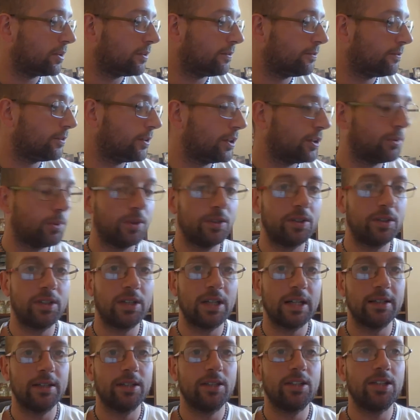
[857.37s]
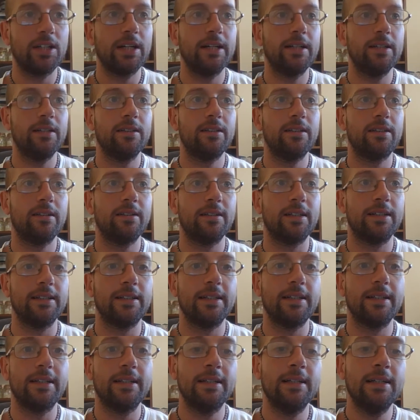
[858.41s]
the first one to kind of change his
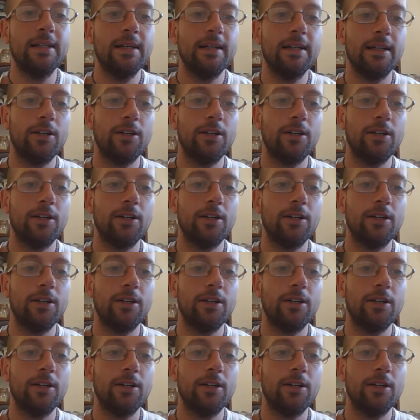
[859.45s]
idea.